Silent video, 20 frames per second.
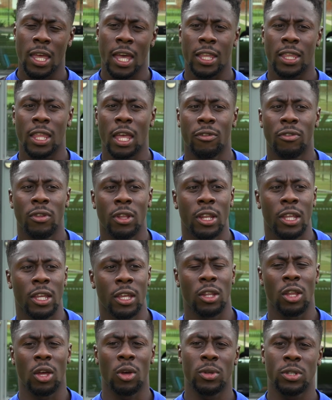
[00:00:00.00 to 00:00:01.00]
Yeah, definitely.
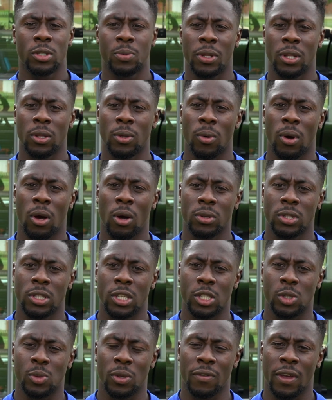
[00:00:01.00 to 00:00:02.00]
You know, it's been a while
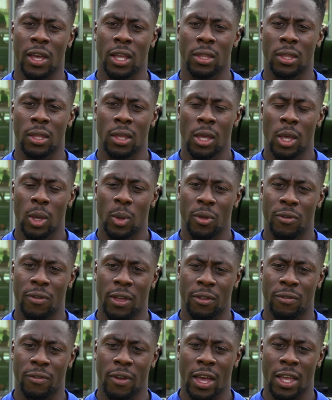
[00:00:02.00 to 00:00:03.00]
since we've had
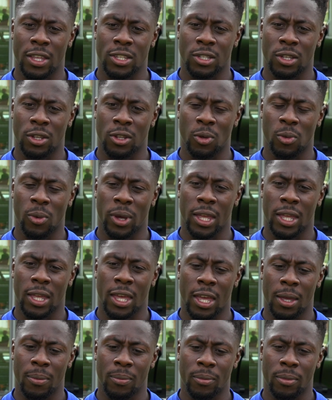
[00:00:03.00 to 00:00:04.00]
fans at an away
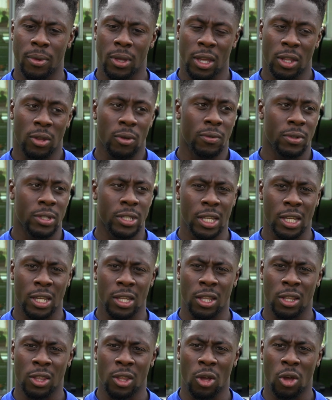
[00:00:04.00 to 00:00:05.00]
game, and obviously at
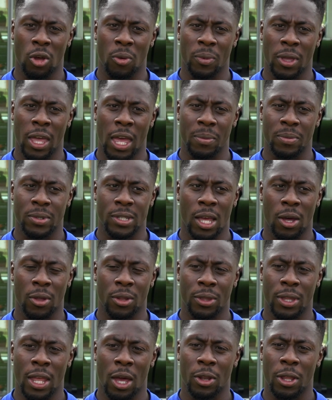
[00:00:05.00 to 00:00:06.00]
the home games now
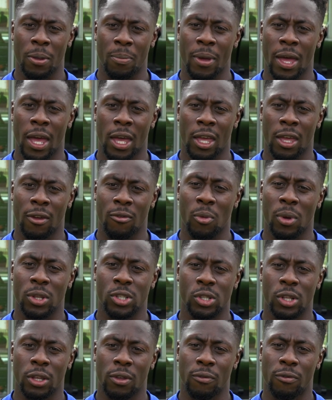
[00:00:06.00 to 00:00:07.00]
they're back,
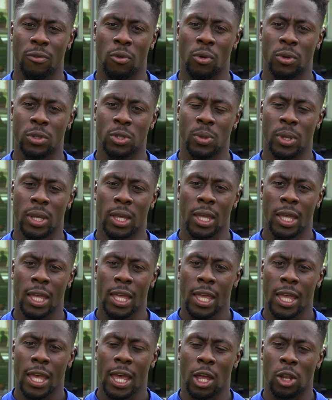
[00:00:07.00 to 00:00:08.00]
everyone's looking forward to it,
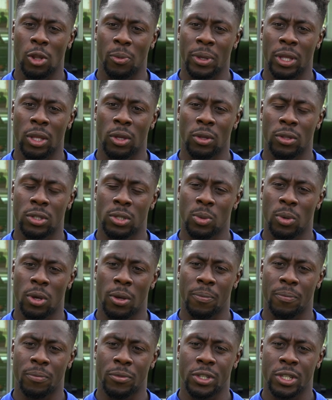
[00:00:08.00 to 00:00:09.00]
and it'll be good
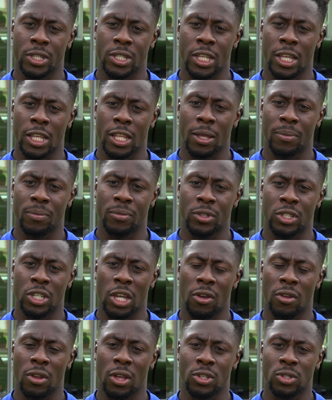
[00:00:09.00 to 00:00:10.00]
to seeing them
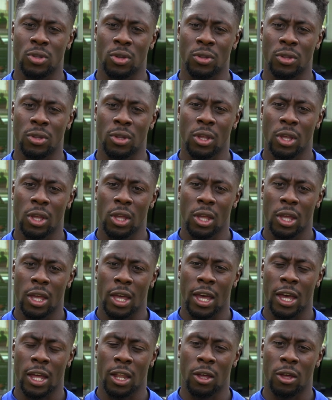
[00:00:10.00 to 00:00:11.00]
cheering us on
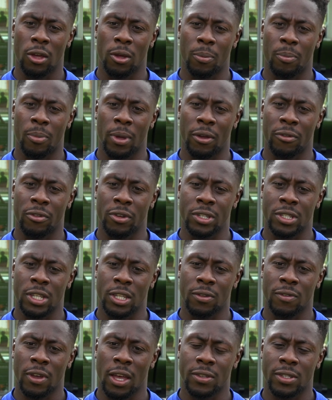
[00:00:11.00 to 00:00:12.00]
at
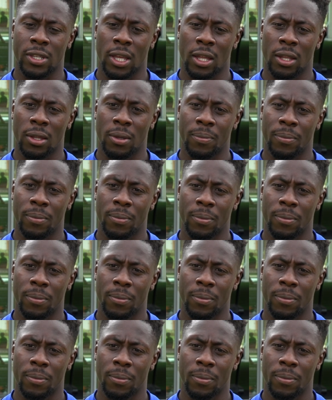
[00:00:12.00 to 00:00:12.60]
Bet365 Stadium.